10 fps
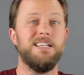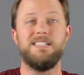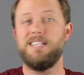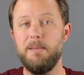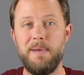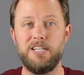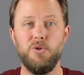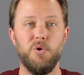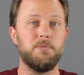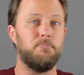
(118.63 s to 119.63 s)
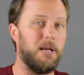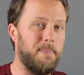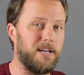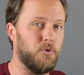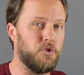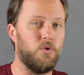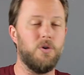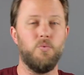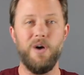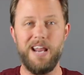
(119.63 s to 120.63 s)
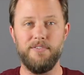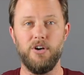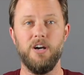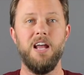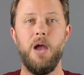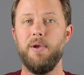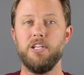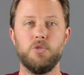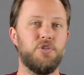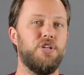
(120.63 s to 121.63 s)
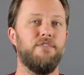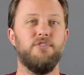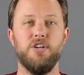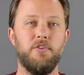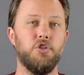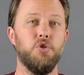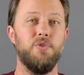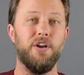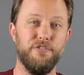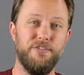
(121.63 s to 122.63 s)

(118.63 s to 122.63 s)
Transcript: send it back to us, bring it back to a store, whatever, and we can switch it out for another shoe that'll